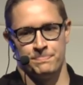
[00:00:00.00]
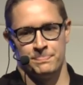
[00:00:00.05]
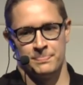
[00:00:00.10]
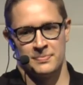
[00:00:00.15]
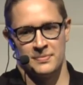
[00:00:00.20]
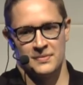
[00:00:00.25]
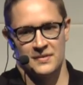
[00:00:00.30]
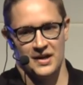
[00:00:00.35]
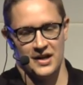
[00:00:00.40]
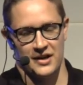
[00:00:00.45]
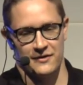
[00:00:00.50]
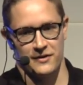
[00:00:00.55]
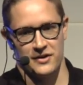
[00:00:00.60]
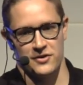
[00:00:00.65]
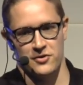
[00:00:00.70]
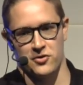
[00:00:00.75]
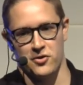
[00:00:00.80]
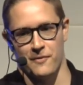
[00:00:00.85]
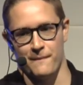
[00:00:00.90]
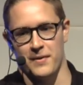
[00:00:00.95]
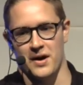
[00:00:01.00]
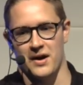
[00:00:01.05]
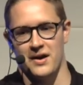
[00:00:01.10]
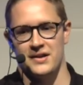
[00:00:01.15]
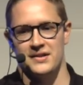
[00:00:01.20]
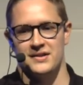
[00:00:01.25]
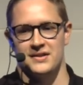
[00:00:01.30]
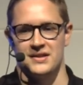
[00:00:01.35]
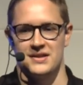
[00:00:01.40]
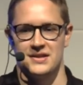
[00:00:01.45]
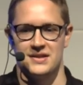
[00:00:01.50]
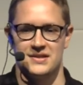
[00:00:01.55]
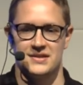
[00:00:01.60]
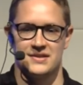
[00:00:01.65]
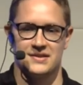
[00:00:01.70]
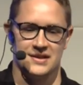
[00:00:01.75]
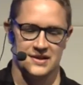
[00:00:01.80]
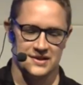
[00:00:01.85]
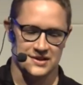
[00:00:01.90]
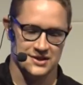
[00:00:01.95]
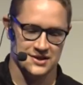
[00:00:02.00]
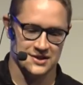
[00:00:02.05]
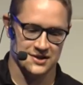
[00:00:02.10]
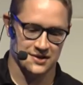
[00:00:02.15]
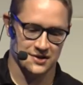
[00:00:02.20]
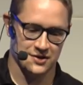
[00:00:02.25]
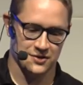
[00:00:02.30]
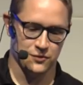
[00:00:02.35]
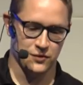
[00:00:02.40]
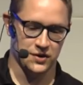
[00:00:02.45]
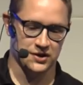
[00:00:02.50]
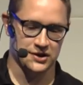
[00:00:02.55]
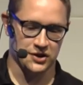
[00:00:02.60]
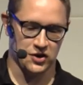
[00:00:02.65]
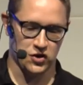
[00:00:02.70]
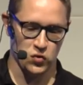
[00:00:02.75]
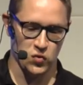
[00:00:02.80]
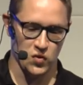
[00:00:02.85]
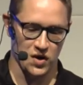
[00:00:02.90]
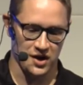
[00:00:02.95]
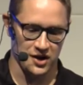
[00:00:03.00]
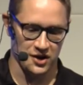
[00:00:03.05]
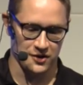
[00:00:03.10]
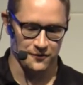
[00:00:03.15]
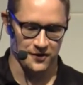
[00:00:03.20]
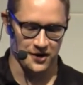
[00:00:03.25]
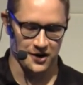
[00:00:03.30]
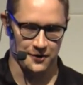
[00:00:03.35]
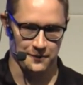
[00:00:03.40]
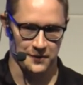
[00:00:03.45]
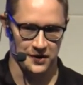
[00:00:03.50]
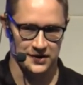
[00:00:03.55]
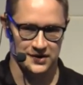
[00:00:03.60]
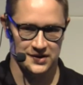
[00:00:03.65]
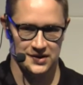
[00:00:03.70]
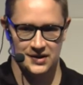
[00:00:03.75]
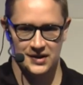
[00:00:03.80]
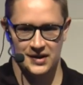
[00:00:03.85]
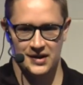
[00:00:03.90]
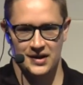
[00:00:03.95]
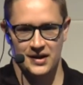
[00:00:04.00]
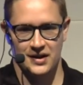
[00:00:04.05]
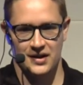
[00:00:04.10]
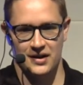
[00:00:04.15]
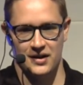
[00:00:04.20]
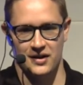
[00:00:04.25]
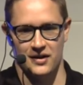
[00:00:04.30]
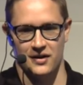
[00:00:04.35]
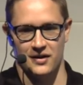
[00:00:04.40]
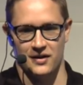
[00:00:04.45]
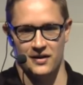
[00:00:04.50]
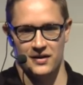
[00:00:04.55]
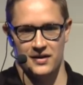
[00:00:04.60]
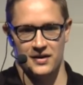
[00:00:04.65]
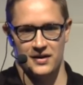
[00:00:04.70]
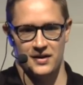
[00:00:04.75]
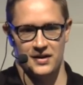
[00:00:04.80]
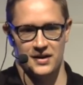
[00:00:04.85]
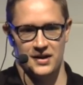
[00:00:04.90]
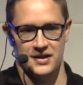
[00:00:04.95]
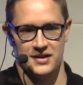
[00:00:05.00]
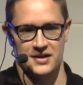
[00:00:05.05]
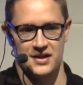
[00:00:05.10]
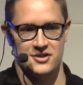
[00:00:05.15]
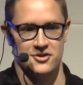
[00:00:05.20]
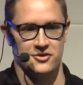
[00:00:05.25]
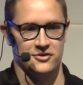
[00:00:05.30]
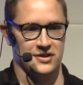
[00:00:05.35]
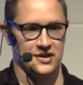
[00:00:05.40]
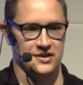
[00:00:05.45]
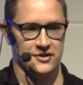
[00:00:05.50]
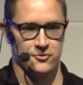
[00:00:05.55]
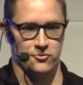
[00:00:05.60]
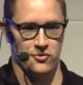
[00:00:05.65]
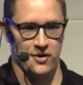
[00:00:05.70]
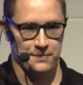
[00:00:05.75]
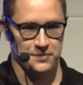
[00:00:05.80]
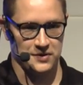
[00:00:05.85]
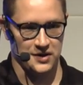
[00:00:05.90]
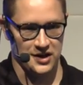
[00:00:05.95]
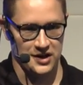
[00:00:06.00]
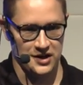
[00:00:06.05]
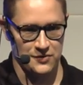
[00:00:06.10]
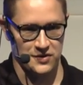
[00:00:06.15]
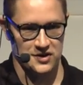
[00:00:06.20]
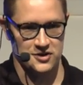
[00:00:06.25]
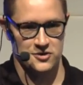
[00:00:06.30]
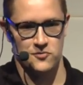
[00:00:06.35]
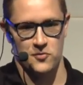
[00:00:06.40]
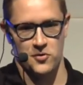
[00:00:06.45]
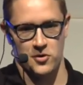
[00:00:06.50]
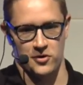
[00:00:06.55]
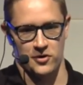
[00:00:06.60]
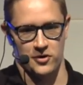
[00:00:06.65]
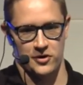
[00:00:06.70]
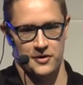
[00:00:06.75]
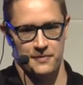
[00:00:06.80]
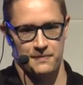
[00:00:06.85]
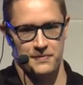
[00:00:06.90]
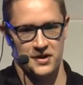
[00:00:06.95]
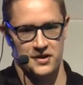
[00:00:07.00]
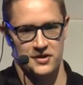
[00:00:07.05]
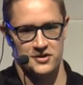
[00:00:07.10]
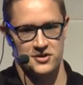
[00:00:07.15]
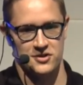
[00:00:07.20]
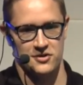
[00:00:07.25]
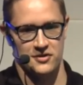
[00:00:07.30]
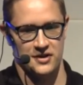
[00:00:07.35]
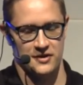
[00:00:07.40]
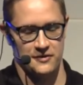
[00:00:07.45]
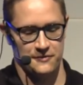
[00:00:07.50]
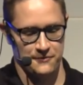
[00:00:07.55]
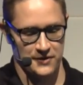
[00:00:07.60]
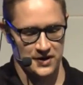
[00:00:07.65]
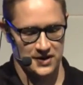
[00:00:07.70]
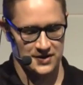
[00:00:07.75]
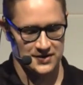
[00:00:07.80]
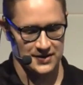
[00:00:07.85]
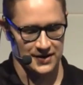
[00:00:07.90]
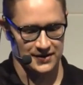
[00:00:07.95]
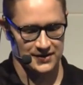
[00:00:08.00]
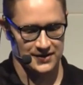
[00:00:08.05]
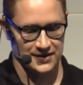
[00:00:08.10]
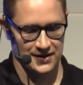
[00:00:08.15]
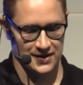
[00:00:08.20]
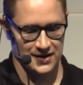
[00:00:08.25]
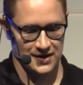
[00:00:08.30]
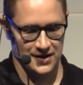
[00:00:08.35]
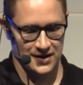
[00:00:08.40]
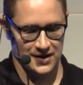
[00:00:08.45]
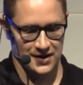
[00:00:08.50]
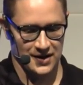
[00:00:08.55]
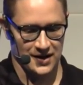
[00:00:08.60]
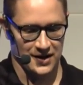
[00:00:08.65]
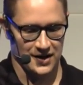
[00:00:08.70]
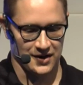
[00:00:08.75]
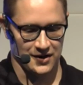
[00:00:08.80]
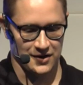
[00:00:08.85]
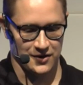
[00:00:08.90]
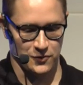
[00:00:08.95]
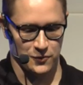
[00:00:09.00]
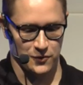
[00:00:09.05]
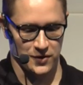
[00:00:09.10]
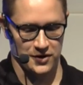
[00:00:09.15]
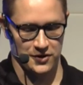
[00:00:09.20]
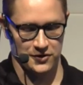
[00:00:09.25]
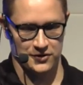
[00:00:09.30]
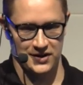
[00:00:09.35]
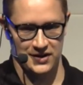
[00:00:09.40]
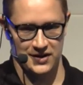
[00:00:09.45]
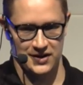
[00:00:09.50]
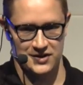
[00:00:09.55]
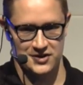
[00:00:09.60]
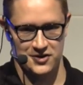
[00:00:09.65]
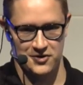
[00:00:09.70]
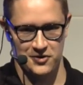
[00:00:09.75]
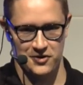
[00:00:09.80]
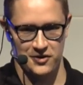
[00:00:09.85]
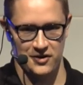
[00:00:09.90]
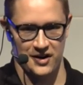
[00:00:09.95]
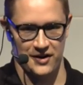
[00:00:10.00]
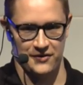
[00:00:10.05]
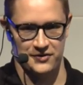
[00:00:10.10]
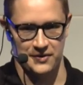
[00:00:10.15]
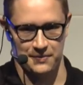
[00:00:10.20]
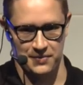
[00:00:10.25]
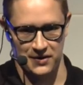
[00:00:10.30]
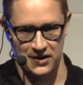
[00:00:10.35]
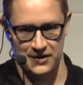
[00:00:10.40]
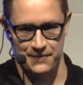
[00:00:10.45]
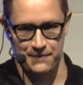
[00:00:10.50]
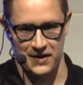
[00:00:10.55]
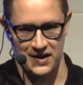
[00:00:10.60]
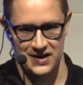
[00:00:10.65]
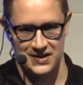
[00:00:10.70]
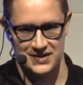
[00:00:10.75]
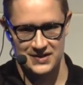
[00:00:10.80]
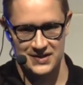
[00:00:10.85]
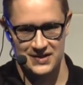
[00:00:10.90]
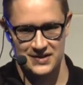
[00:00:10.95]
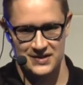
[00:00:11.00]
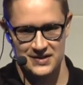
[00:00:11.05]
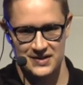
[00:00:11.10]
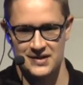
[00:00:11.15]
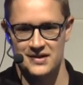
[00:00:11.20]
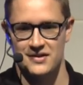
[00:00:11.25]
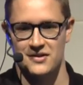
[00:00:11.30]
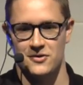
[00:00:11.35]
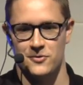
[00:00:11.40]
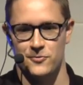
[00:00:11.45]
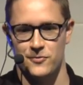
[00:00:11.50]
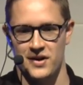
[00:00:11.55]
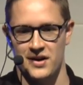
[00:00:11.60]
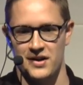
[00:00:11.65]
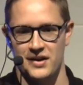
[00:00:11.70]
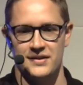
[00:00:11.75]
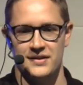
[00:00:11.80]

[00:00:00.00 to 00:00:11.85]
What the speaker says: And when you combine this with the QA environment, it doesn't interrupt anyone's work because you can fix it. And when you think it's good enough, the build passes all right,